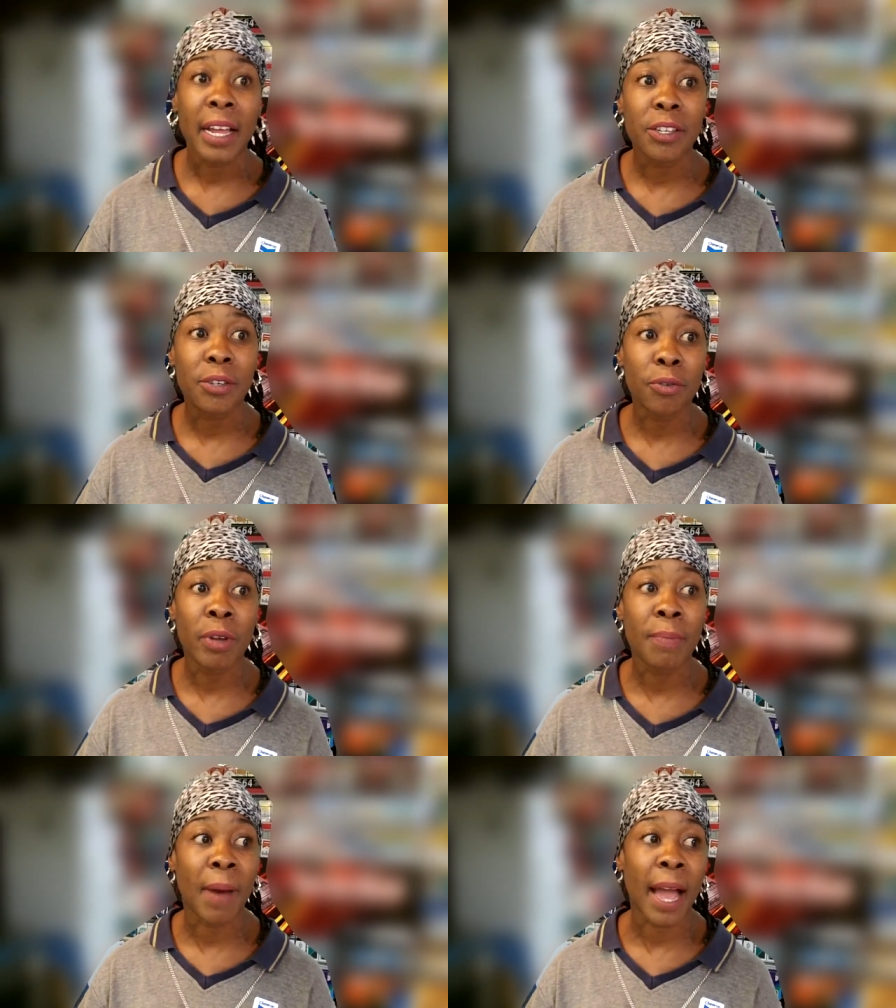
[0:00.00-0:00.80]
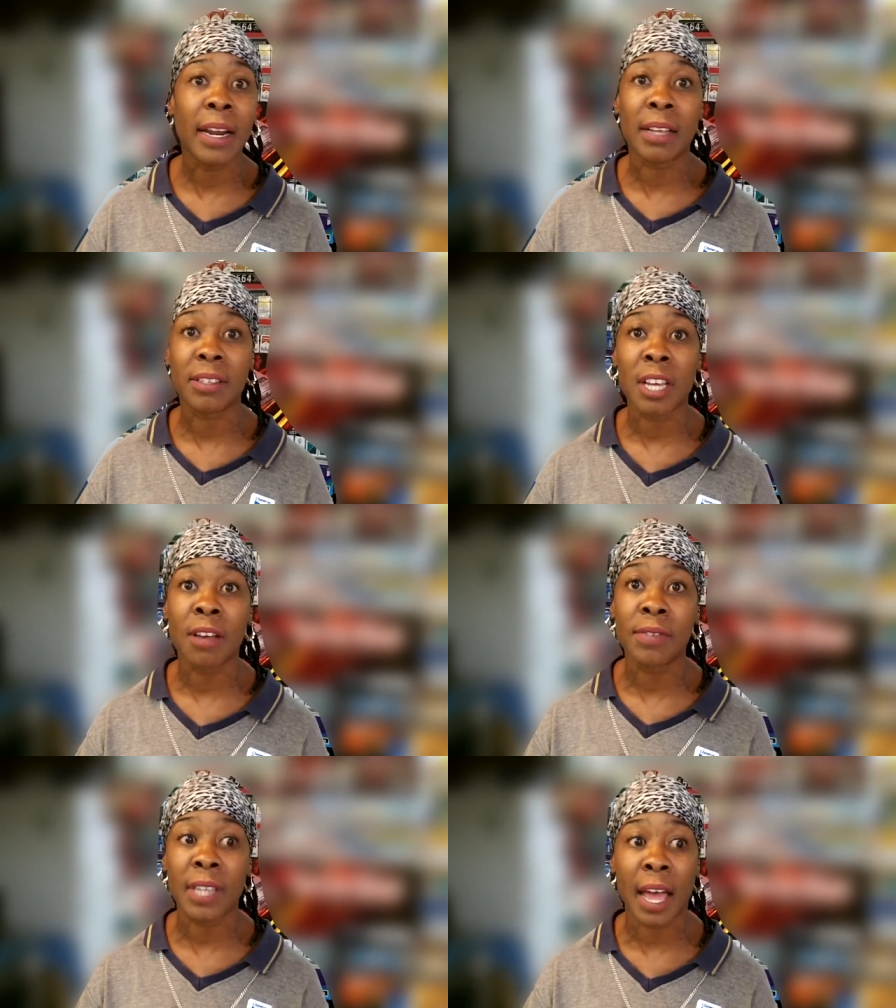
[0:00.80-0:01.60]
and to remind
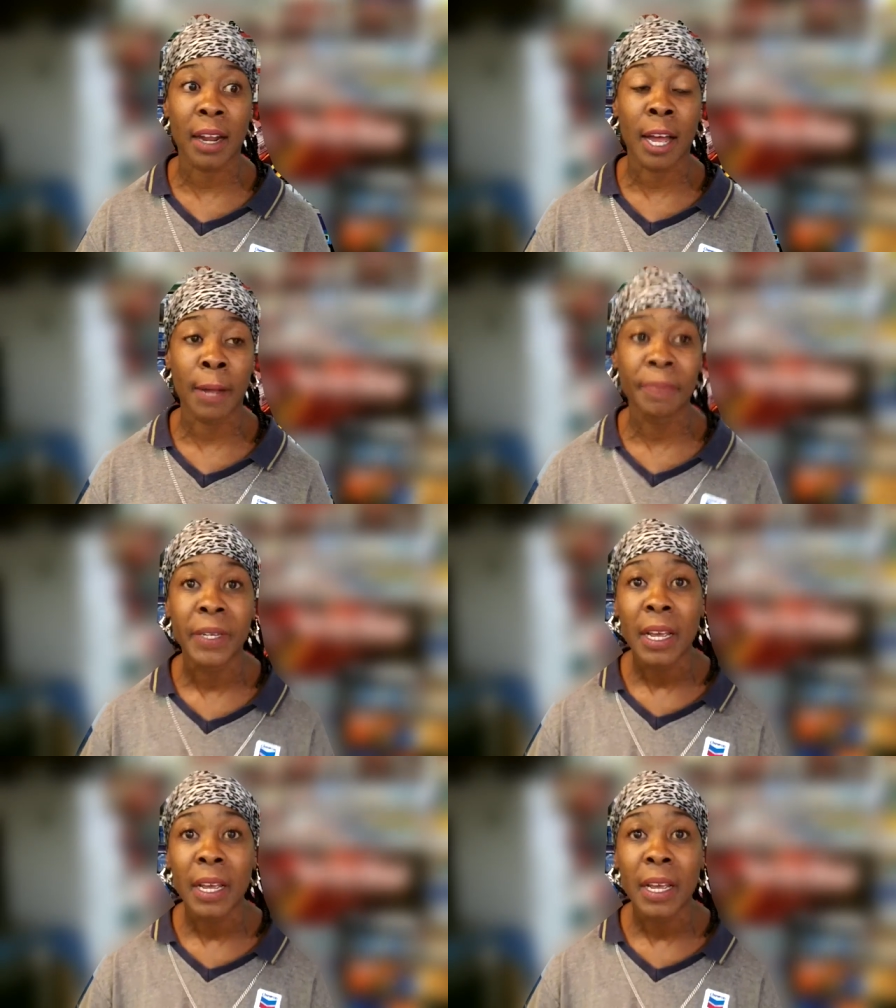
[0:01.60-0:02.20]
ourselves that uh,